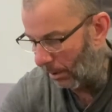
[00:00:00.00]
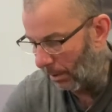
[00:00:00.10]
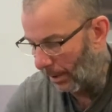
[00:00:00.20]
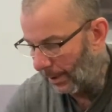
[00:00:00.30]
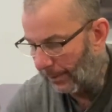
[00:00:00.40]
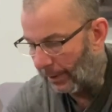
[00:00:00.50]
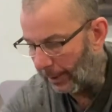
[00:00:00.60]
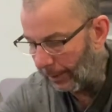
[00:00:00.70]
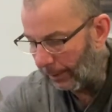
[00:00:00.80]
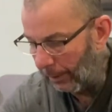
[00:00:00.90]
in
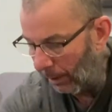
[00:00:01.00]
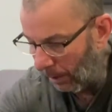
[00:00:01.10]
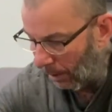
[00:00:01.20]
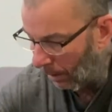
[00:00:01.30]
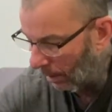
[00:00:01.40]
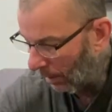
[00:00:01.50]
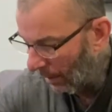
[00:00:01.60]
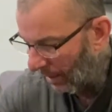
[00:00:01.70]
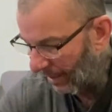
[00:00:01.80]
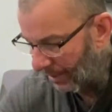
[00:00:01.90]
there
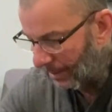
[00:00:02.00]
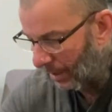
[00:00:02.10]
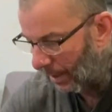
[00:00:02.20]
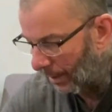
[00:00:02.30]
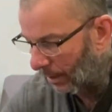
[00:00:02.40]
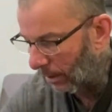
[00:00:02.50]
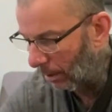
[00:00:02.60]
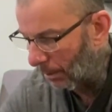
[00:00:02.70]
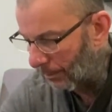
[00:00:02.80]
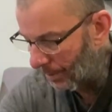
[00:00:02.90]
and it kind of
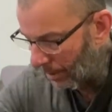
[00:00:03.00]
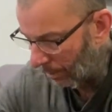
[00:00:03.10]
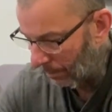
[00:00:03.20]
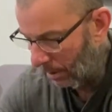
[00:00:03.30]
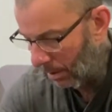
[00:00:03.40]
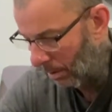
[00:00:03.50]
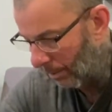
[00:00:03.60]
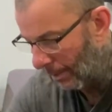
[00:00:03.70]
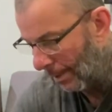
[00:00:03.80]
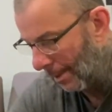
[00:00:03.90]
clumped up,
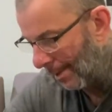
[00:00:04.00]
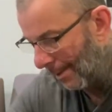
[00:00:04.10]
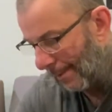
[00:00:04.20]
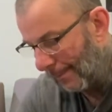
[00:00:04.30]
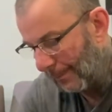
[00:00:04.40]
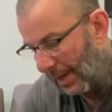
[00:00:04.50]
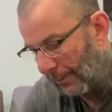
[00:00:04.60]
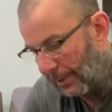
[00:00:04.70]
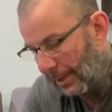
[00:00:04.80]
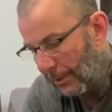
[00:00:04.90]
that
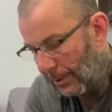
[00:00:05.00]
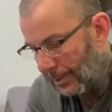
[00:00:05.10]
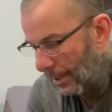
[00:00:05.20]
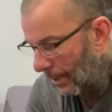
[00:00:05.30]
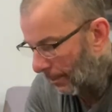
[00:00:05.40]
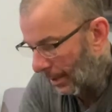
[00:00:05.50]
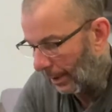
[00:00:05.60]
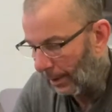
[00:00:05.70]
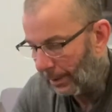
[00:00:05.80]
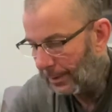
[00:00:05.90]
would irritate me.
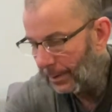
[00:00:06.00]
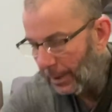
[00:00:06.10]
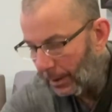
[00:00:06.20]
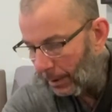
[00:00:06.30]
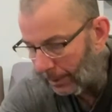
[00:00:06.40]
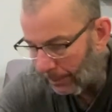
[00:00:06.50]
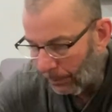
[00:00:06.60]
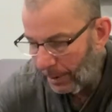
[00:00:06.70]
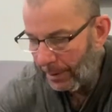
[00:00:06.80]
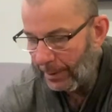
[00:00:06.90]
I did not like the
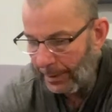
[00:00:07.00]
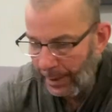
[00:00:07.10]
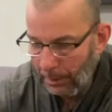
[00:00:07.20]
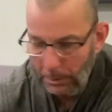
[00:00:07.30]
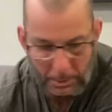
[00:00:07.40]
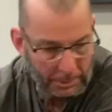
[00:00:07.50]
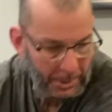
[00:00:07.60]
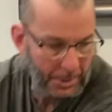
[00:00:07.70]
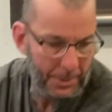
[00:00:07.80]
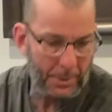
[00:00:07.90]
way that that looked,
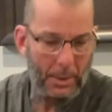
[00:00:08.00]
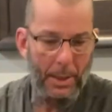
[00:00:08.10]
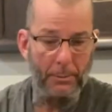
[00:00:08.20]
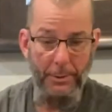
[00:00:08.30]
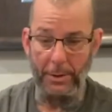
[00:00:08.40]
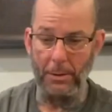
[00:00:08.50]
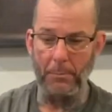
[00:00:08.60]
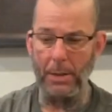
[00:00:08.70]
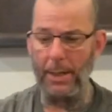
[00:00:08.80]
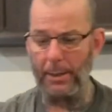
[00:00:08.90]
so I would come
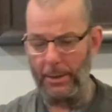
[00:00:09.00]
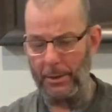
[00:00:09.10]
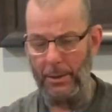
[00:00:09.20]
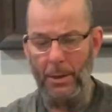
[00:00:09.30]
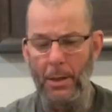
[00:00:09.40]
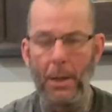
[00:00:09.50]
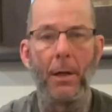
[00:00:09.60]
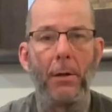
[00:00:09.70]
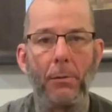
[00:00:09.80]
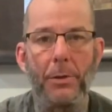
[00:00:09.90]
back
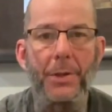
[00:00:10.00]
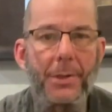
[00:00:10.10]
with a